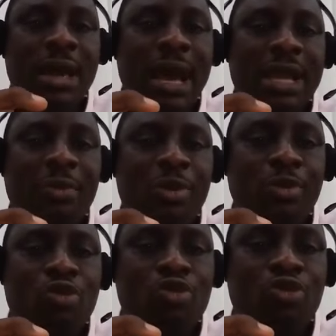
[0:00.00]
and then
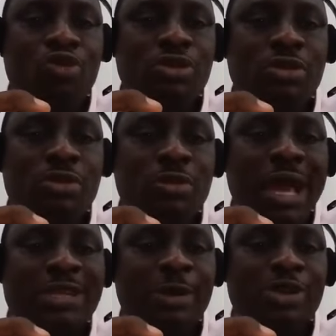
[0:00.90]
people would
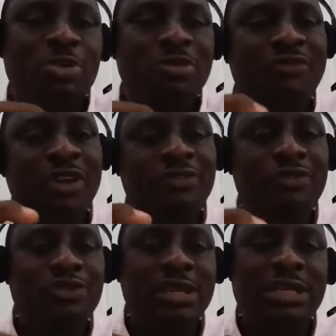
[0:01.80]
expect you to be
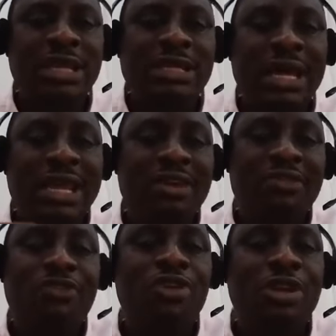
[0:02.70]
faithful, diligent, and
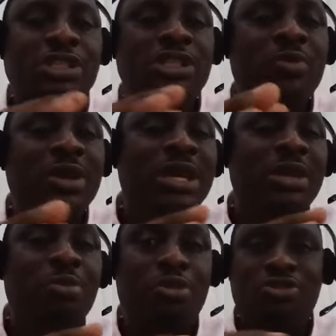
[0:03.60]
careful in your decision
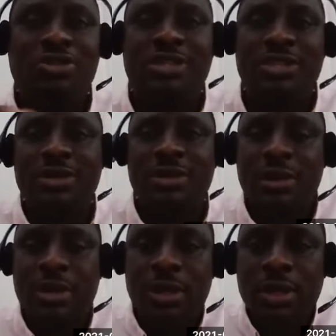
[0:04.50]
making process.
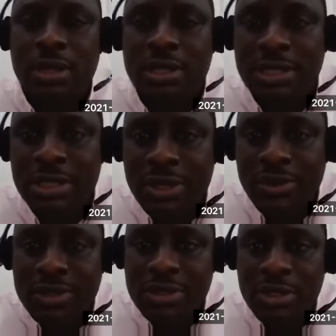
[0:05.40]
Another
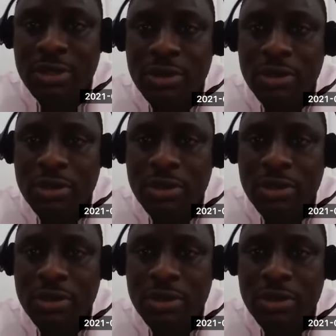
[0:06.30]
question.